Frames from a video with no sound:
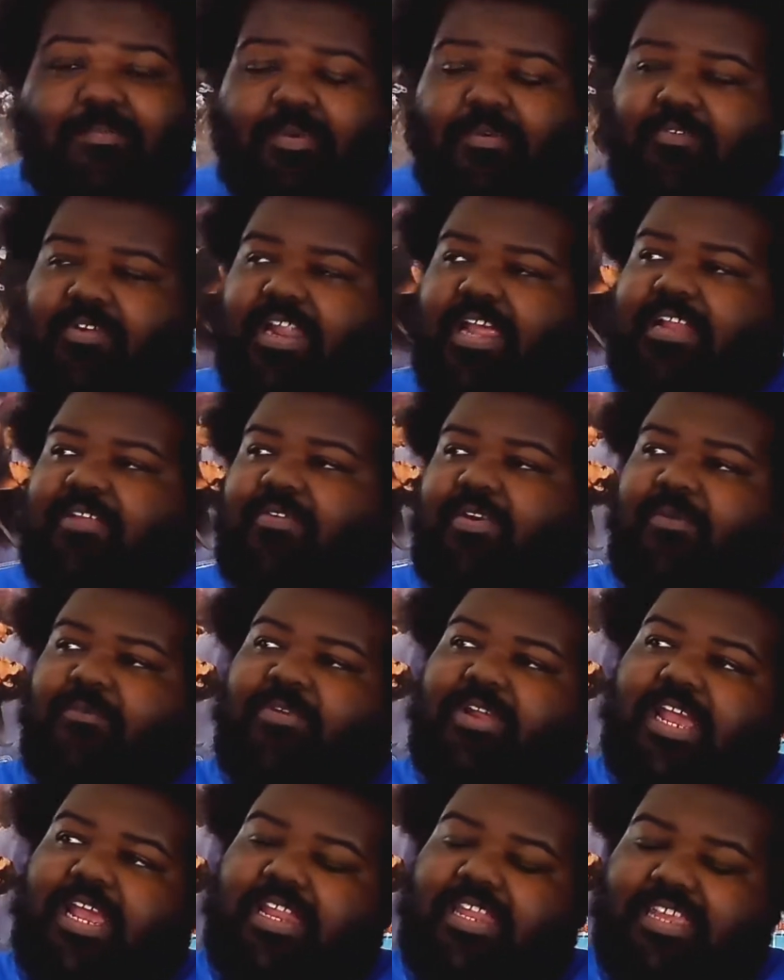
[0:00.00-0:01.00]
But when I
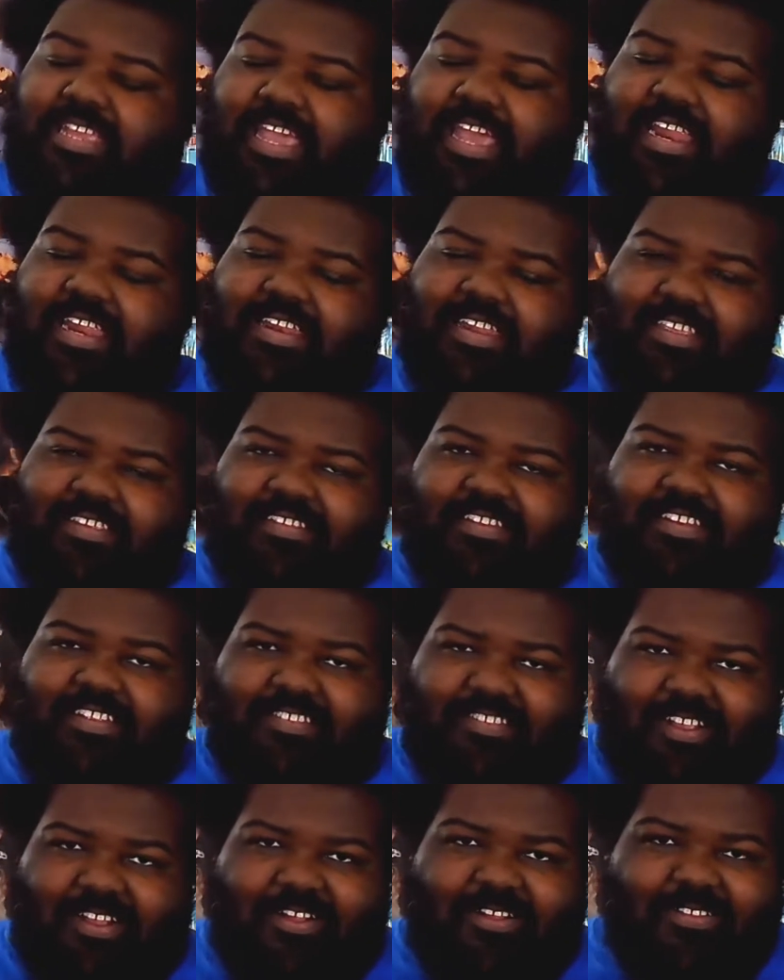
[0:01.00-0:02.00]
look at it as an
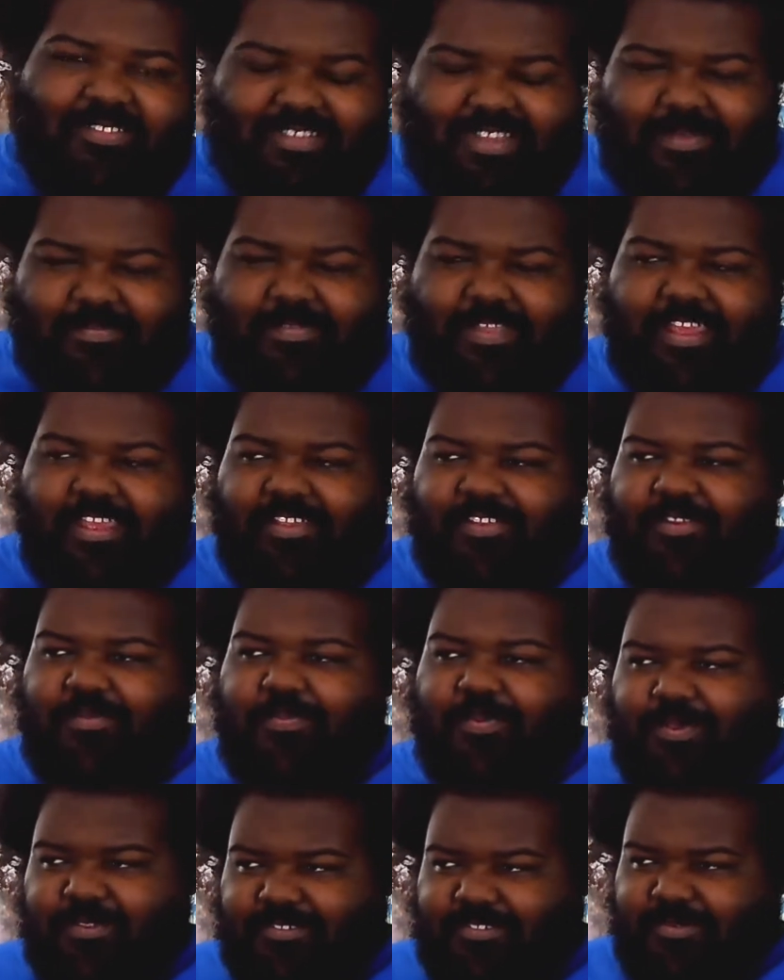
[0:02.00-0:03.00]
adult, I'm like, you're
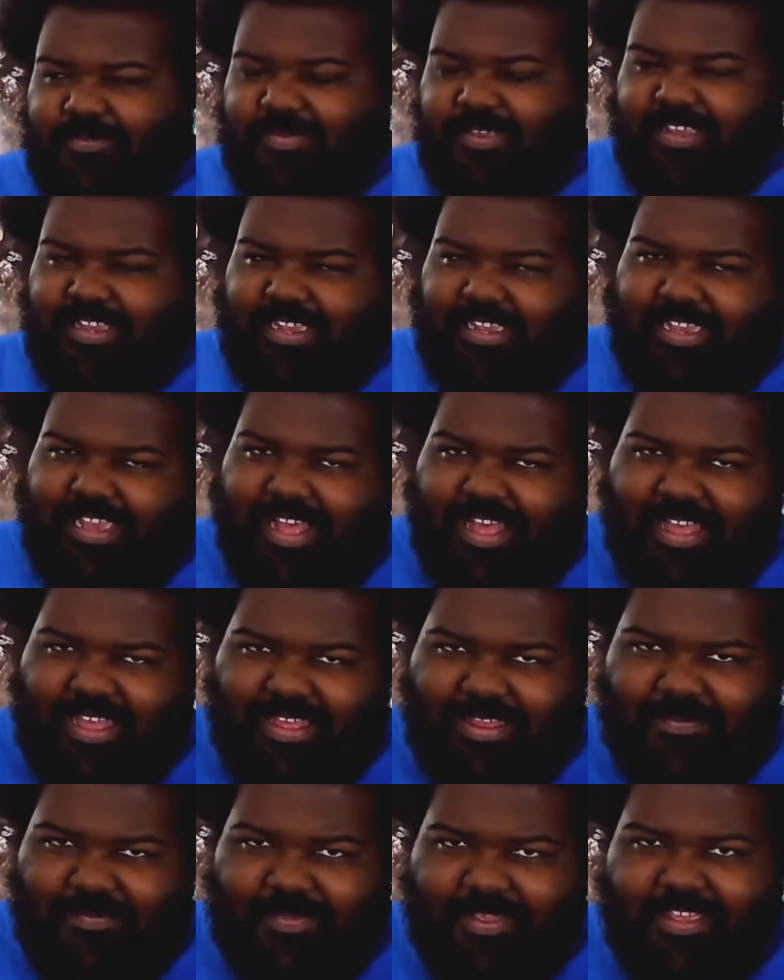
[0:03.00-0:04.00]
supposed to be a
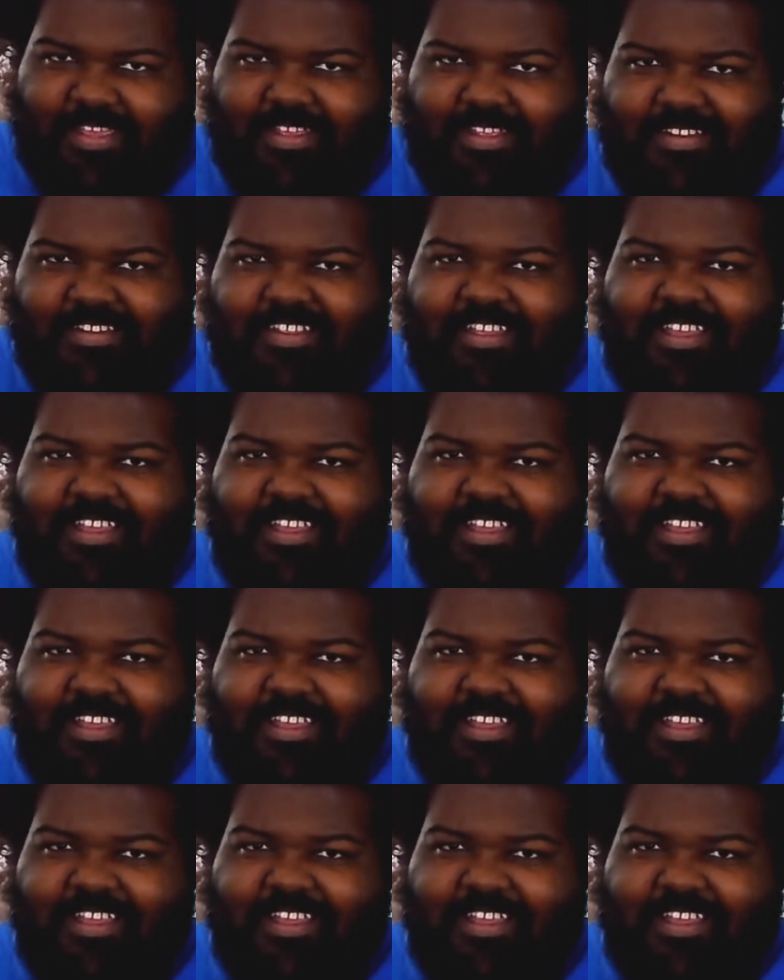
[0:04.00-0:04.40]
god, man.